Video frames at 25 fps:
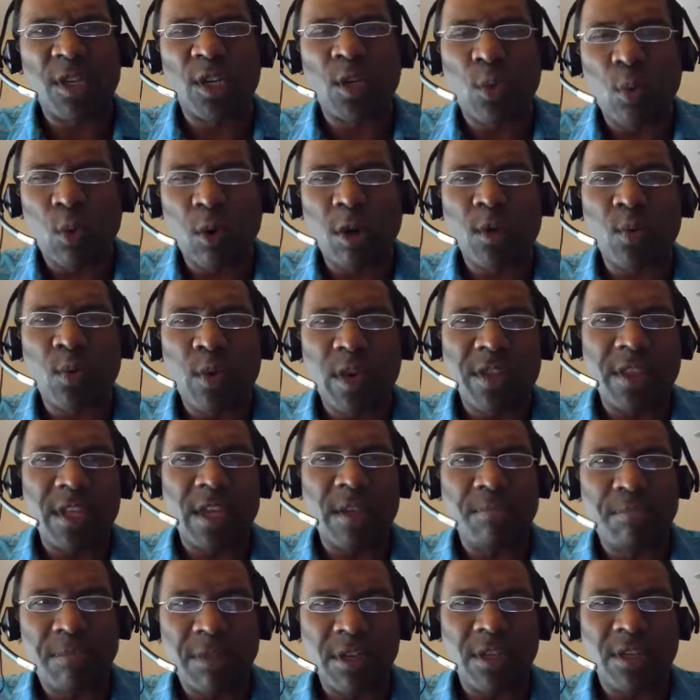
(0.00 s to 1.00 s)
to work with
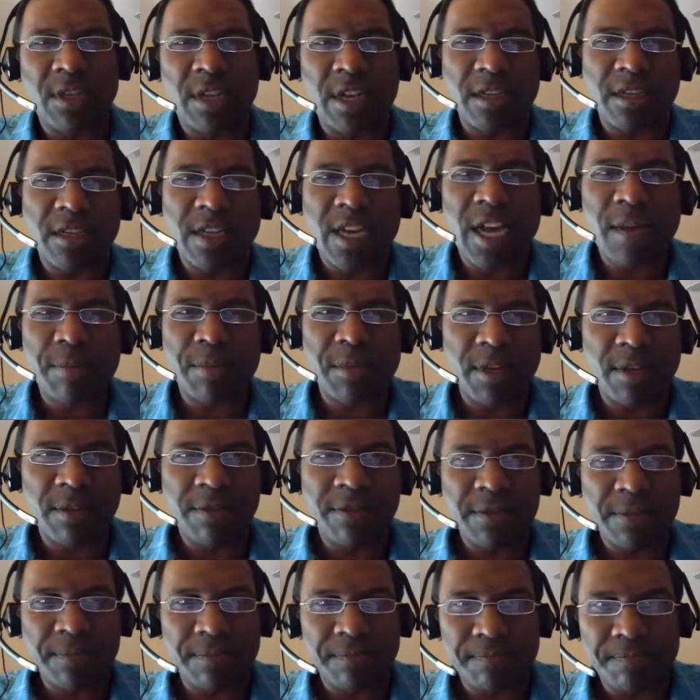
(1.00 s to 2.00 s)
and build on top of.